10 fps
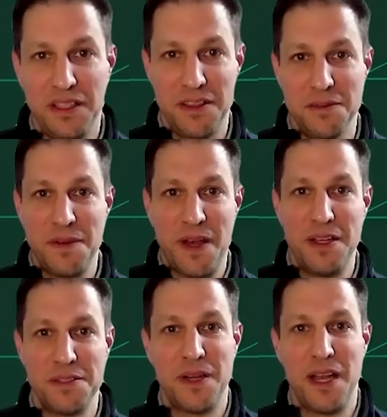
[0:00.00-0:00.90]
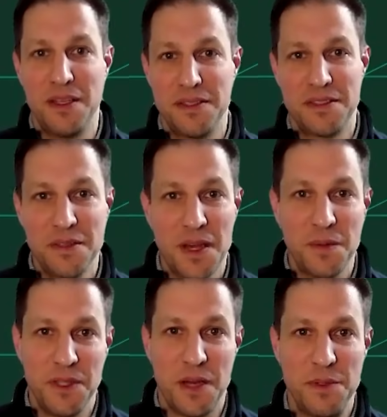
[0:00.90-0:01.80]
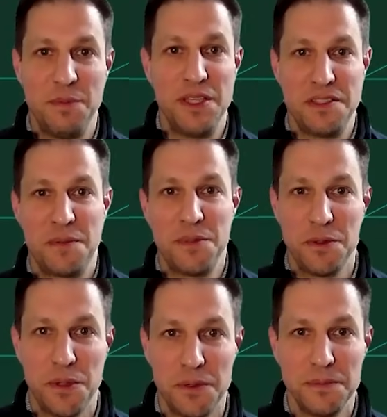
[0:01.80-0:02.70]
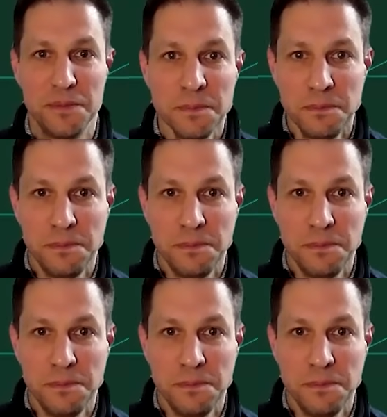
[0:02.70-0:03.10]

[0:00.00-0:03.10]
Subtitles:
lugging the files around, so that will not be missed, I'm sure.